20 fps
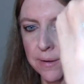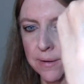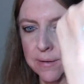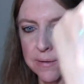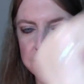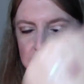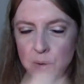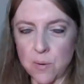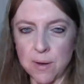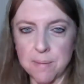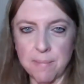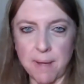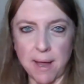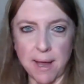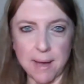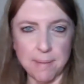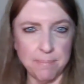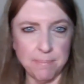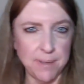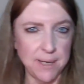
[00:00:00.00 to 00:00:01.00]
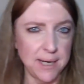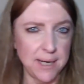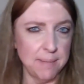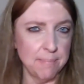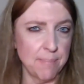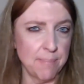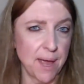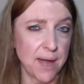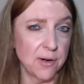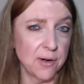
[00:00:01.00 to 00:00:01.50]
So it might be
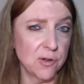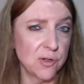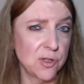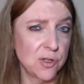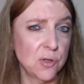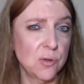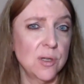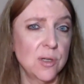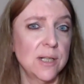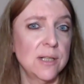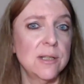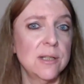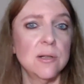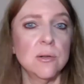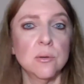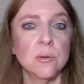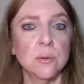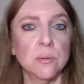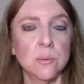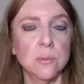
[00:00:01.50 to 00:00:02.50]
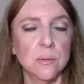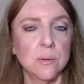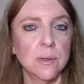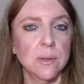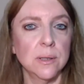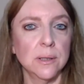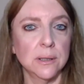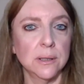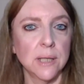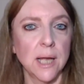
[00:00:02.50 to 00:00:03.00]
better suited to
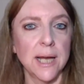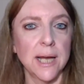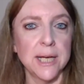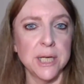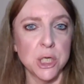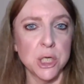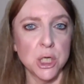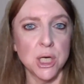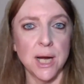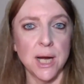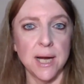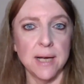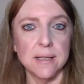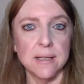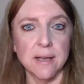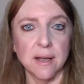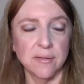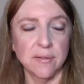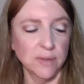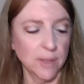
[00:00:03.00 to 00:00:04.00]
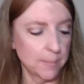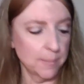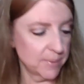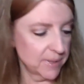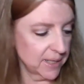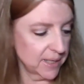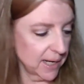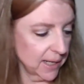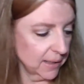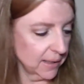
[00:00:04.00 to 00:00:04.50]
light shades of
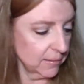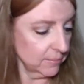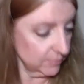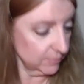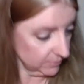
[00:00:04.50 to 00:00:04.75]
lipstick.